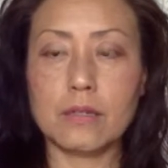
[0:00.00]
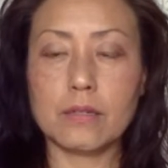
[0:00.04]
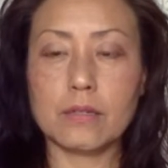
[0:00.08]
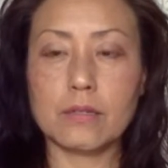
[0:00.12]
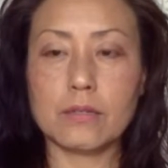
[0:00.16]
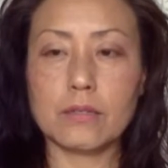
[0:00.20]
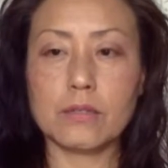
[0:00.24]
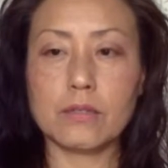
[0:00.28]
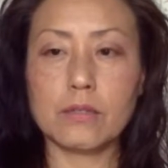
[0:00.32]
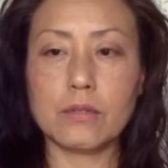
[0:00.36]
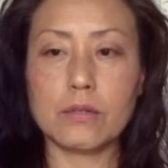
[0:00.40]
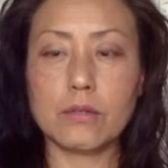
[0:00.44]

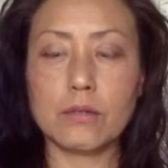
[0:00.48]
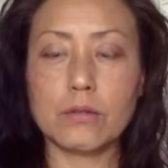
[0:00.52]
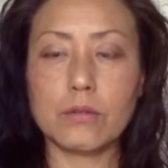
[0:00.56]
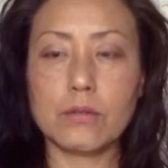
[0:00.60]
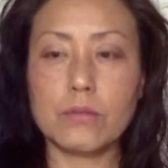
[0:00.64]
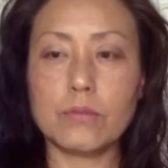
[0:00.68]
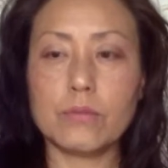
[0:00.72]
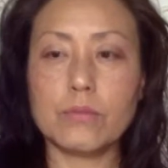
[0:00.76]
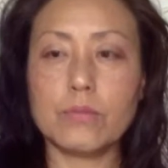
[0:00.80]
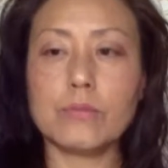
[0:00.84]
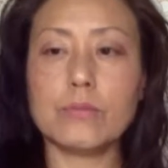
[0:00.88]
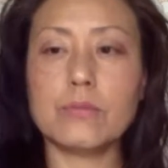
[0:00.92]

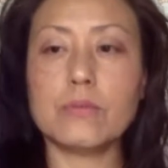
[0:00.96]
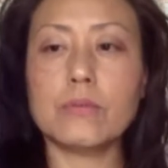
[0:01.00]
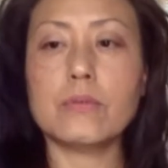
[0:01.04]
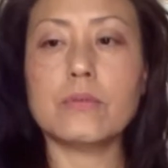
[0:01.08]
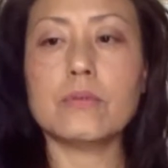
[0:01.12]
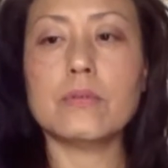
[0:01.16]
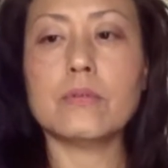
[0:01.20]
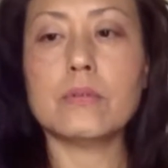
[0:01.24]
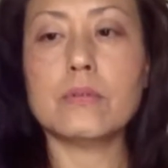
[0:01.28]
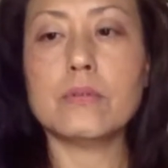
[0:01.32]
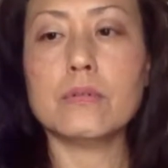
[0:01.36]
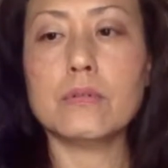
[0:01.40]
So
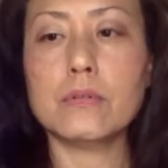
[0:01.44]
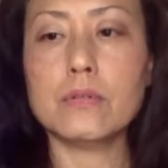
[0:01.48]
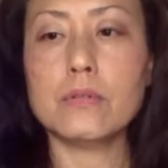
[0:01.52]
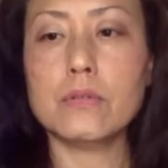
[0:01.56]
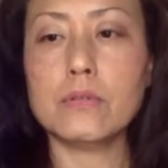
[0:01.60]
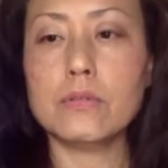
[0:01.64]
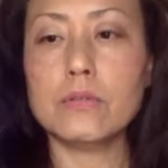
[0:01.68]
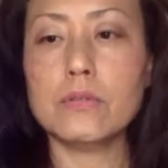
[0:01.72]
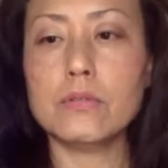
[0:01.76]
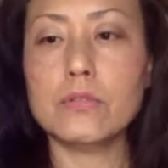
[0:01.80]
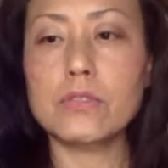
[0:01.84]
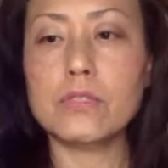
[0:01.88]

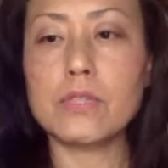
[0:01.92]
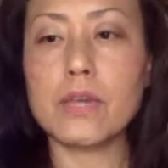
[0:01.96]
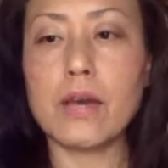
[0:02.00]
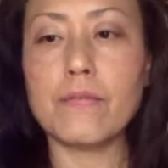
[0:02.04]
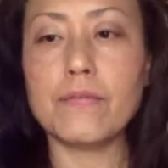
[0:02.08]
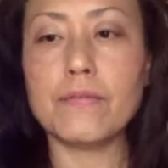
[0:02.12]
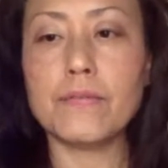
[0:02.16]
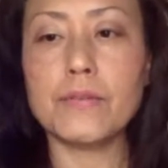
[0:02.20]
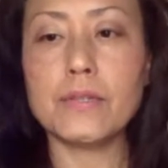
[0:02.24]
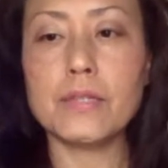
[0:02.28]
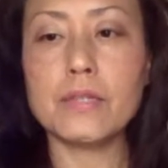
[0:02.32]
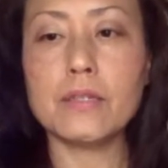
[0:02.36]
you
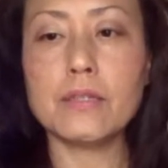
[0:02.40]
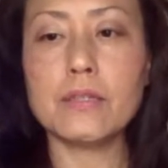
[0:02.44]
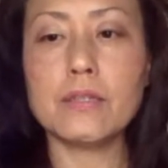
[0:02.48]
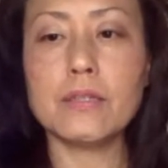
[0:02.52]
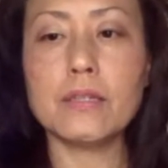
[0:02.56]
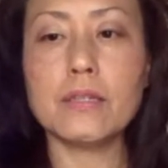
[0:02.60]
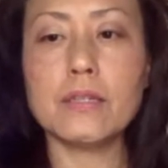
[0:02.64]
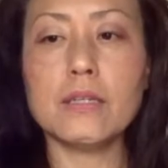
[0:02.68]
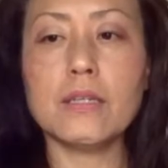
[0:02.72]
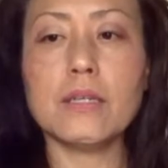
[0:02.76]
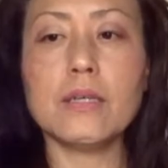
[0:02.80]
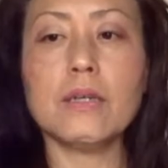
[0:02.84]

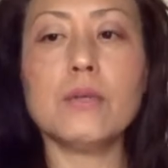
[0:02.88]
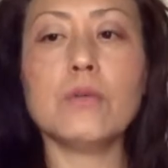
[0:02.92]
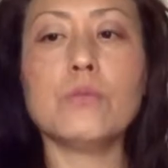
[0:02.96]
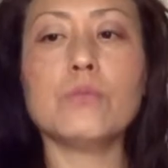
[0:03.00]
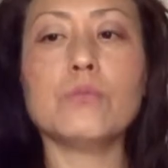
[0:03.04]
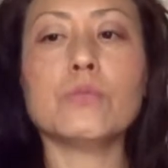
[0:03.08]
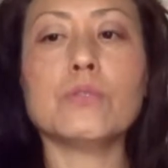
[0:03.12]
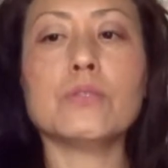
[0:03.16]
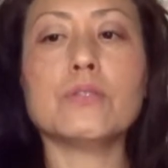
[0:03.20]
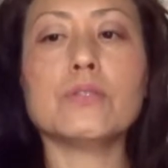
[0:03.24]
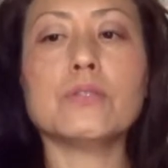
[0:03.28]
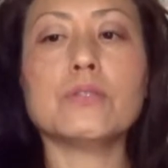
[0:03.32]
definitely
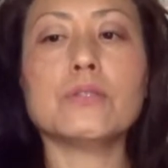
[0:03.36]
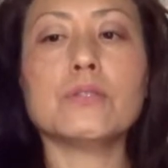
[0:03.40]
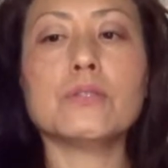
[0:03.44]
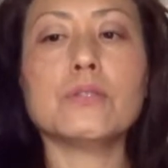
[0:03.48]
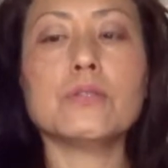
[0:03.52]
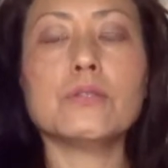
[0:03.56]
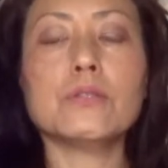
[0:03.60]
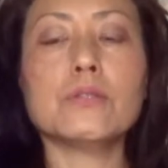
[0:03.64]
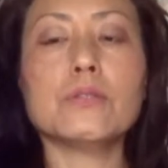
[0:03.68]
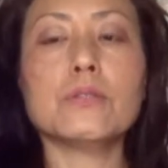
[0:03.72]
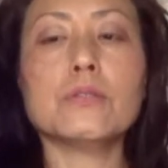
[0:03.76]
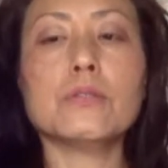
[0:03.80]
want
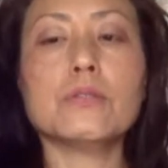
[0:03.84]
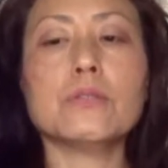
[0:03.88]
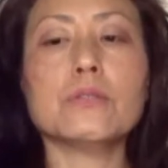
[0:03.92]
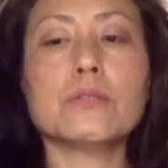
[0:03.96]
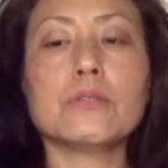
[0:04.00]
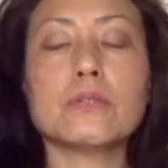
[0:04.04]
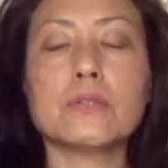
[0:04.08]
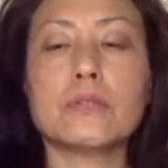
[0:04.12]
to